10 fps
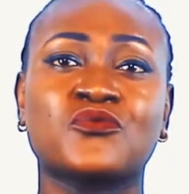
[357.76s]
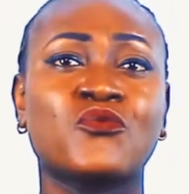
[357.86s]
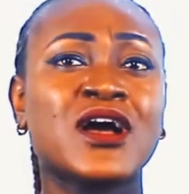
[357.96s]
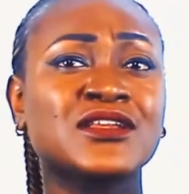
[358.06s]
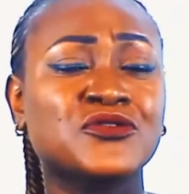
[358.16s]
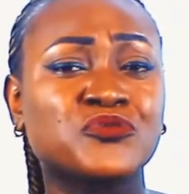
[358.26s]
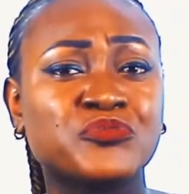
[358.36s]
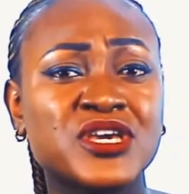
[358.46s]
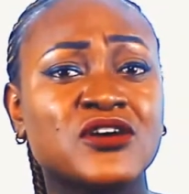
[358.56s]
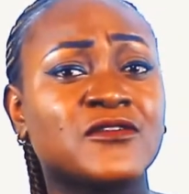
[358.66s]
One could
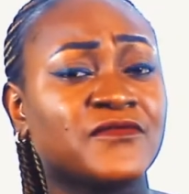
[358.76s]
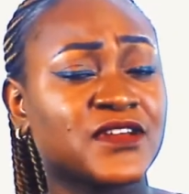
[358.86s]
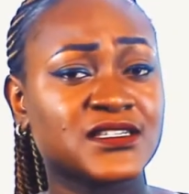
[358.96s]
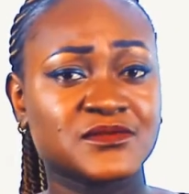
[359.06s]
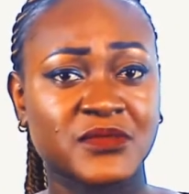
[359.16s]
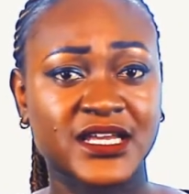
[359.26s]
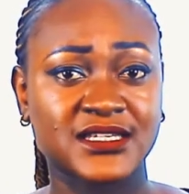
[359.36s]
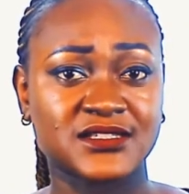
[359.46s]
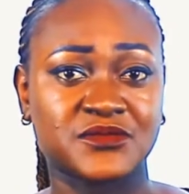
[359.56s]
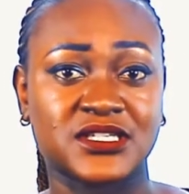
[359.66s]
be conflict
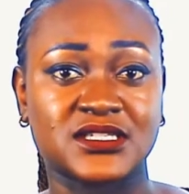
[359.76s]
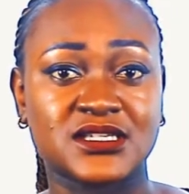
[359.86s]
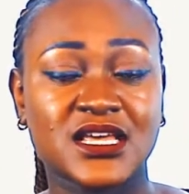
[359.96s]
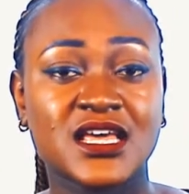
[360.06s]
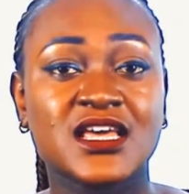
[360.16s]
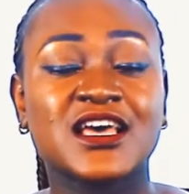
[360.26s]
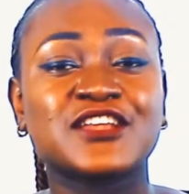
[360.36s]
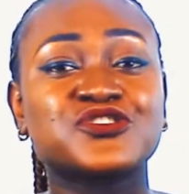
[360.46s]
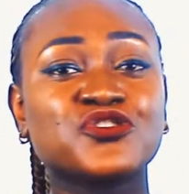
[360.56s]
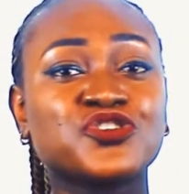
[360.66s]
management.
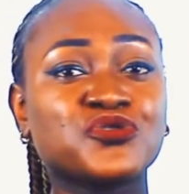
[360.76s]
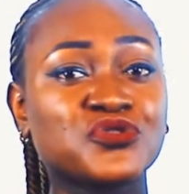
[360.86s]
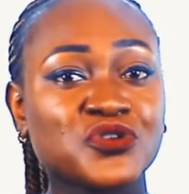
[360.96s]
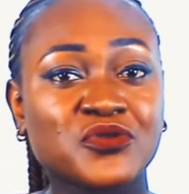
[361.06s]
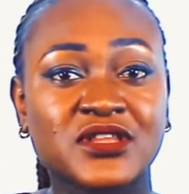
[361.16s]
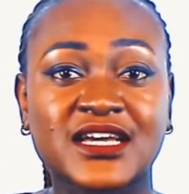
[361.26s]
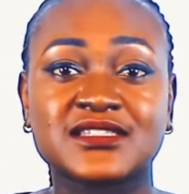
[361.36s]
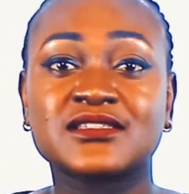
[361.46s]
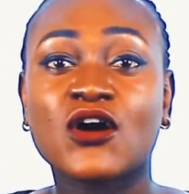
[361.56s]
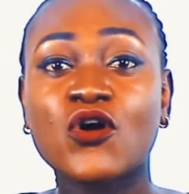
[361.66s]
And so you'd know
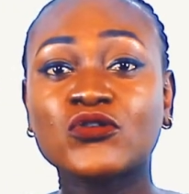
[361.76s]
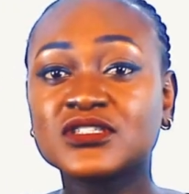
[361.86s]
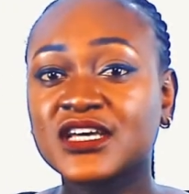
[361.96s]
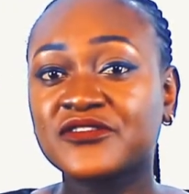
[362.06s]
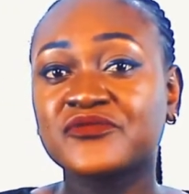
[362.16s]
that ordinary